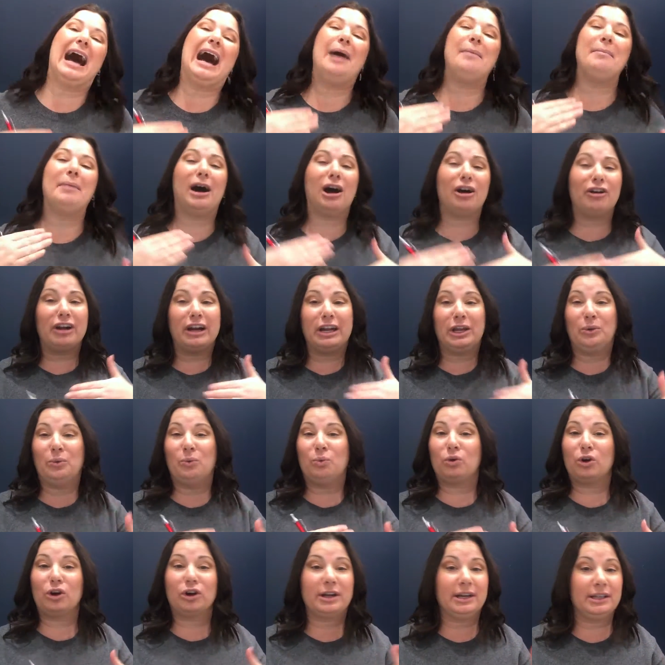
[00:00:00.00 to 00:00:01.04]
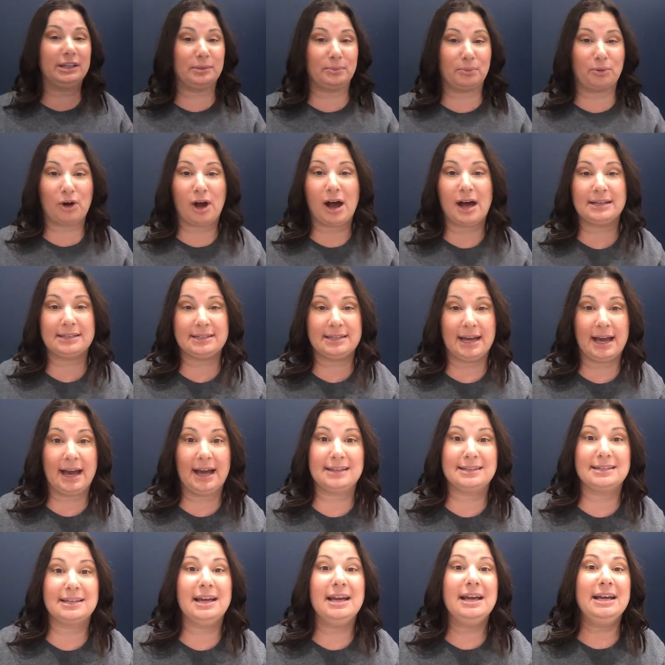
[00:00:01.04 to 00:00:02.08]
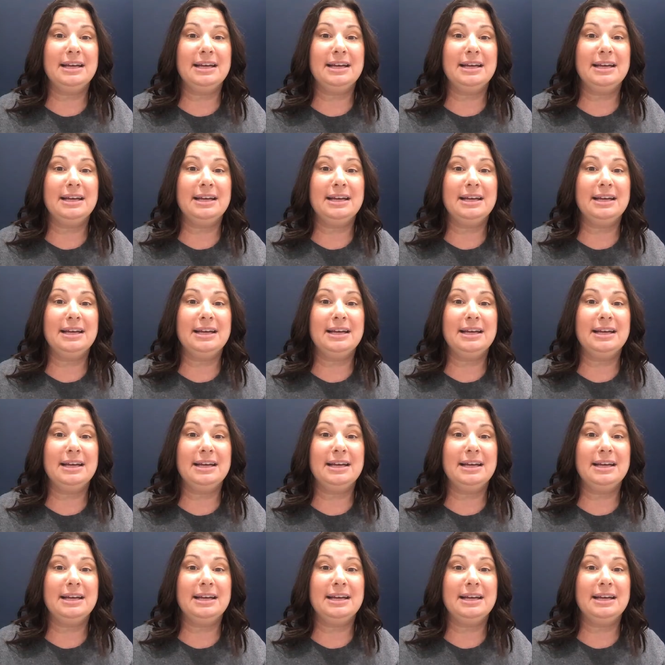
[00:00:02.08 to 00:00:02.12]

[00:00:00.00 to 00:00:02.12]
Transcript: I'm already working the process